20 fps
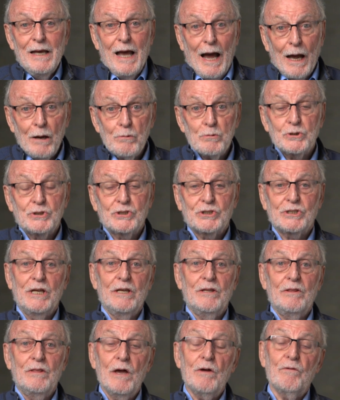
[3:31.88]
I would
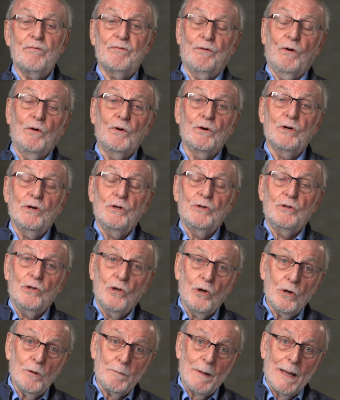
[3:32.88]
say, therefore,
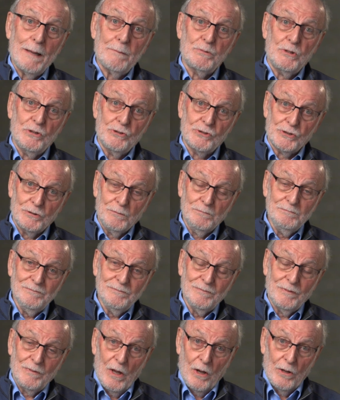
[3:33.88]
your
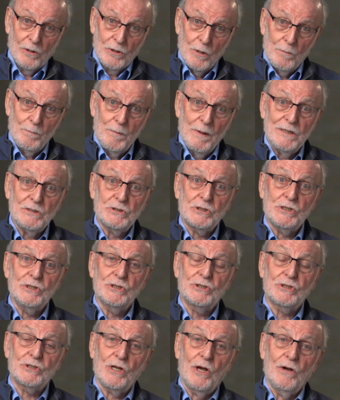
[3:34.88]
baptism, on the
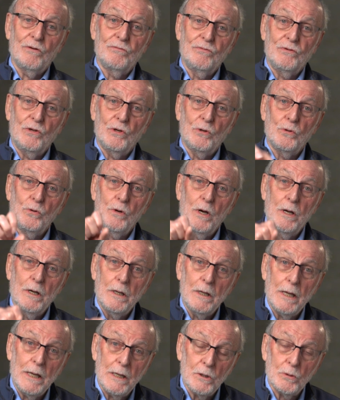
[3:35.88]
basis of you
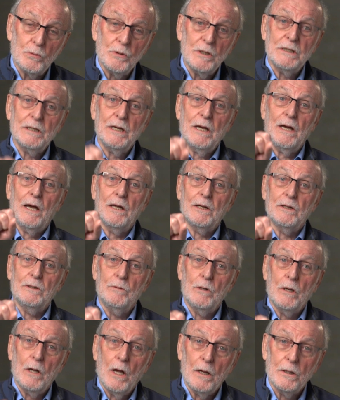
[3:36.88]
hearing
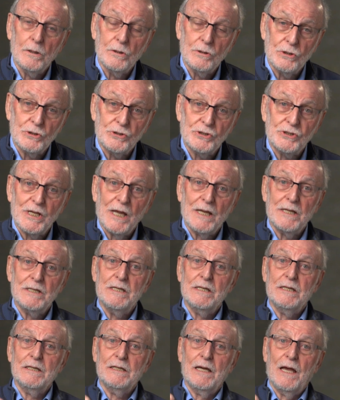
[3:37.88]
and
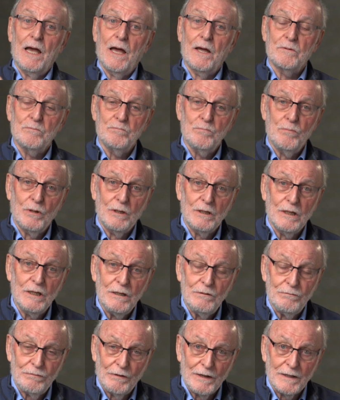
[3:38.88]
understanding and
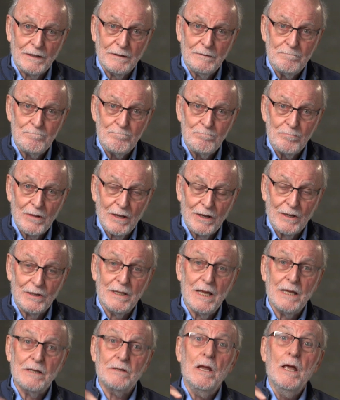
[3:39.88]
believing, and
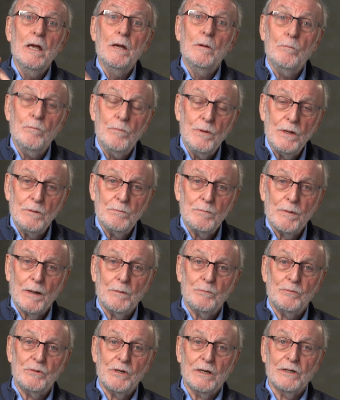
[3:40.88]
then being
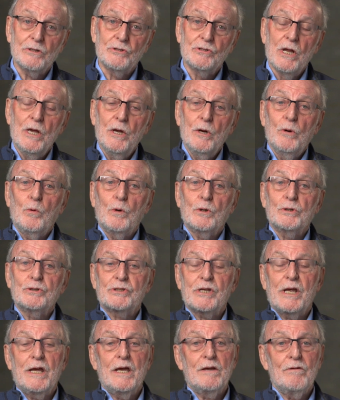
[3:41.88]
baptized,
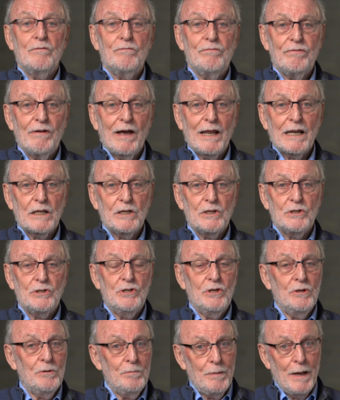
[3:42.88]
was a
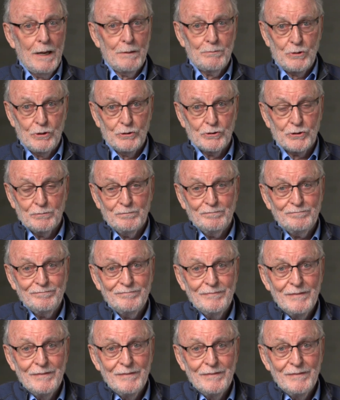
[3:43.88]
valid baptism.